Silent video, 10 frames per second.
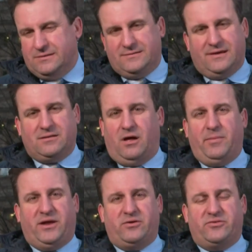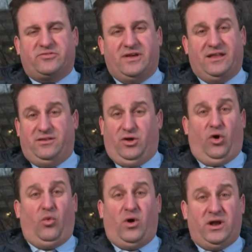Doug, lawmakers say
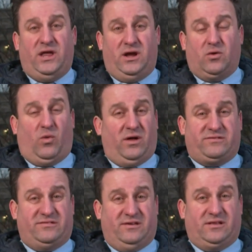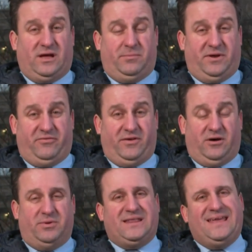no one here wants to see the company
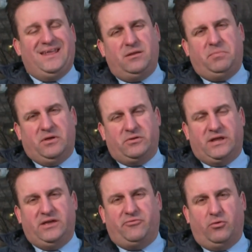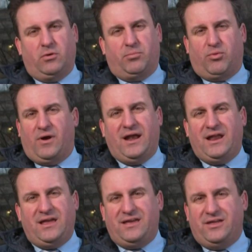fail, but the inability for
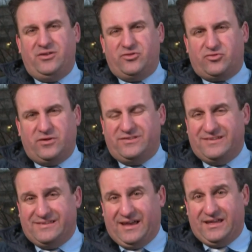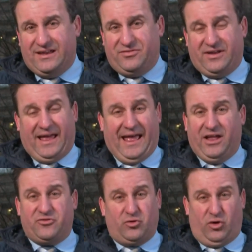Braidy Industries executives to
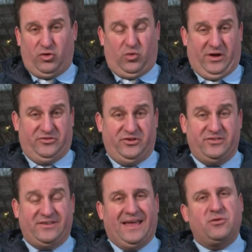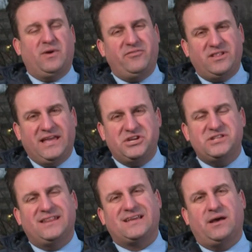answer all the questions and the
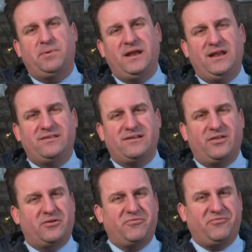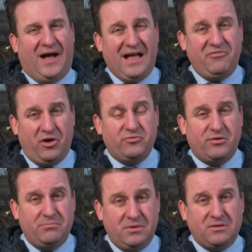revelation that the company needs another
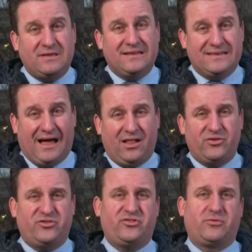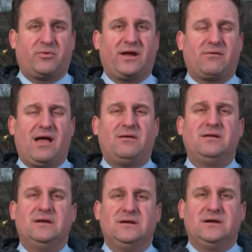$500 million just to break
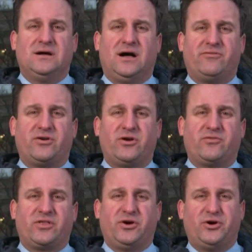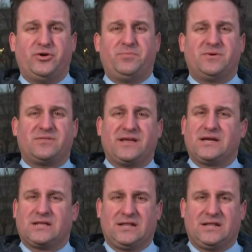ground hovered over the hope like a